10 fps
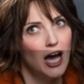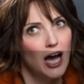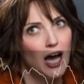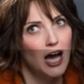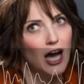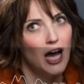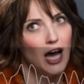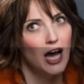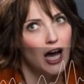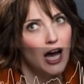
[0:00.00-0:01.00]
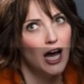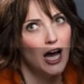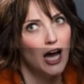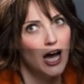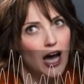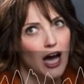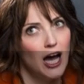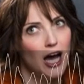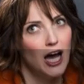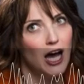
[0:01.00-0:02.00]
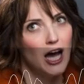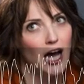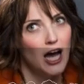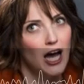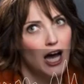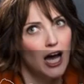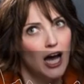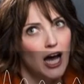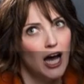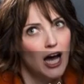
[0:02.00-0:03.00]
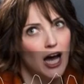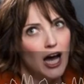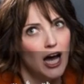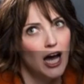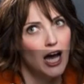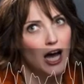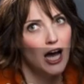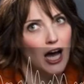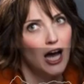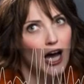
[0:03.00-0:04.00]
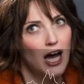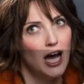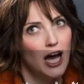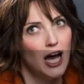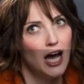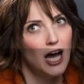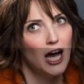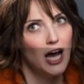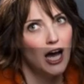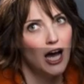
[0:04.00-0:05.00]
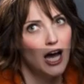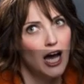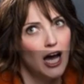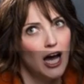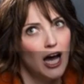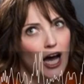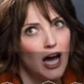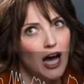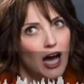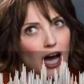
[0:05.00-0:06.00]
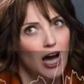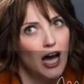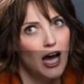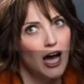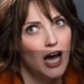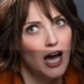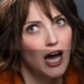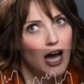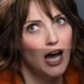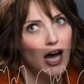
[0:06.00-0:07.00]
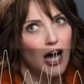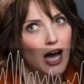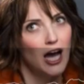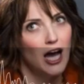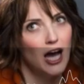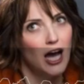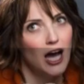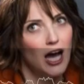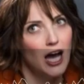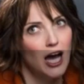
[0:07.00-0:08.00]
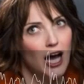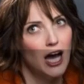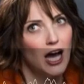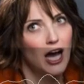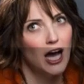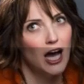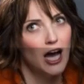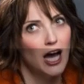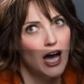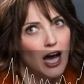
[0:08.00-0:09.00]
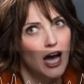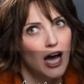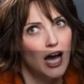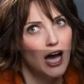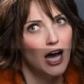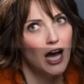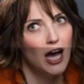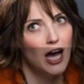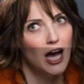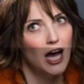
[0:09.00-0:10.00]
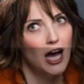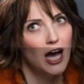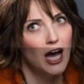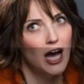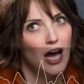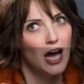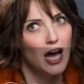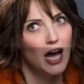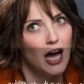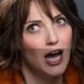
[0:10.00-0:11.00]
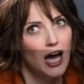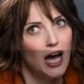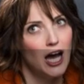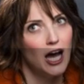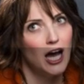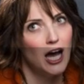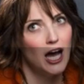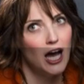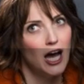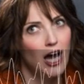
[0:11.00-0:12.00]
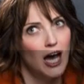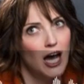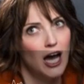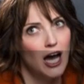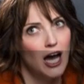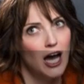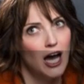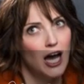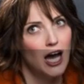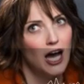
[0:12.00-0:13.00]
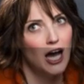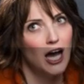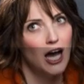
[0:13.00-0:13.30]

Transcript: You probably walk by poets all day long. You don't know they're poets. They walk among us in disguise. But you know what I mean. It was nothing that looked artsy fartsy.